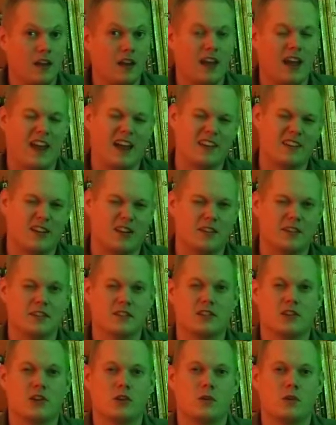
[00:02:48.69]
and
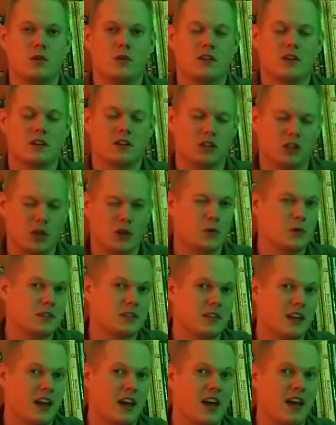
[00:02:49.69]
also close
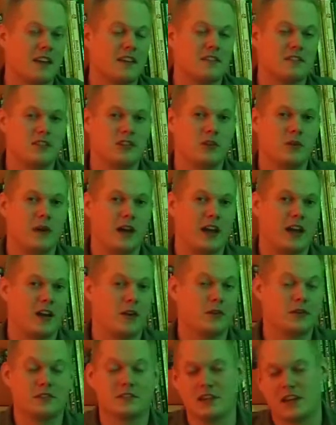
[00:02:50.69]
ties to
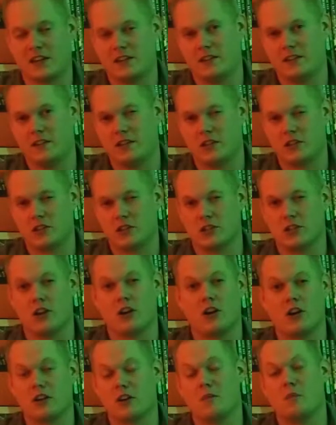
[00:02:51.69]
how 2nd edition
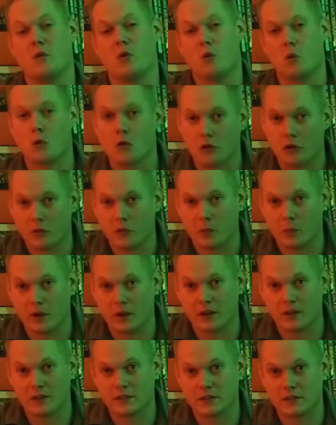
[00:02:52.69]
Arkham Horror
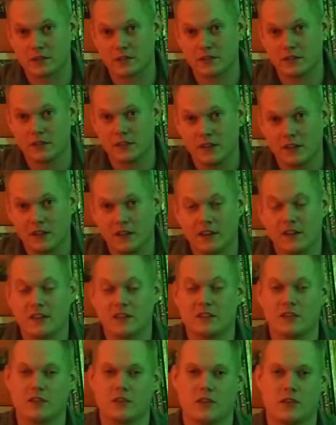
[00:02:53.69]
works.
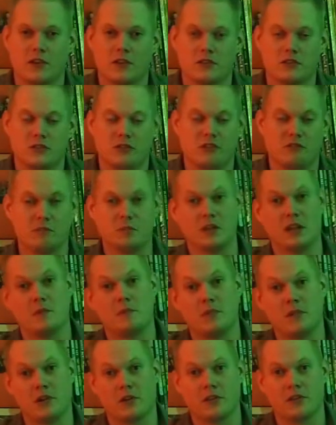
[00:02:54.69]
So those who have played
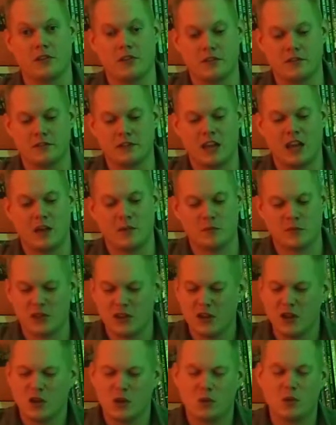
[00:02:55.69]
both of those games
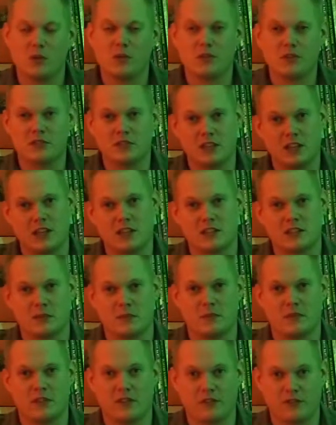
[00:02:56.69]
will understand
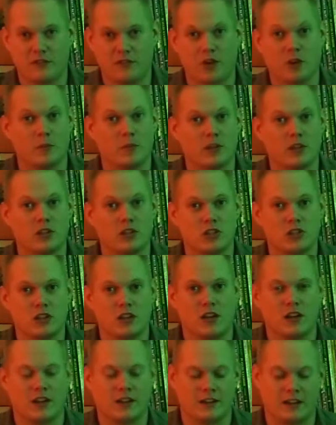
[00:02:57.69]
some of the verbiage
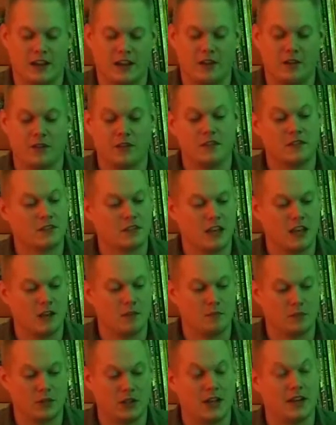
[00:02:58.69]
on how this
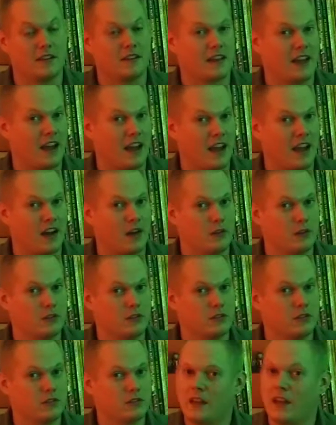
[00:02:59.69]
game plays
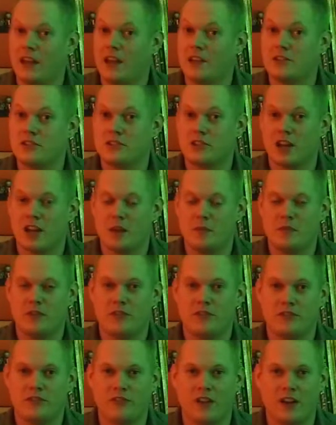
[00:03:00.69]
out. Each time you
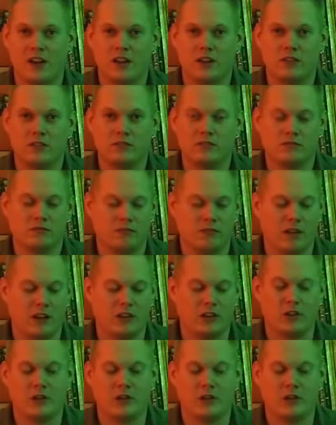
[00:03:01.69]
fail, and you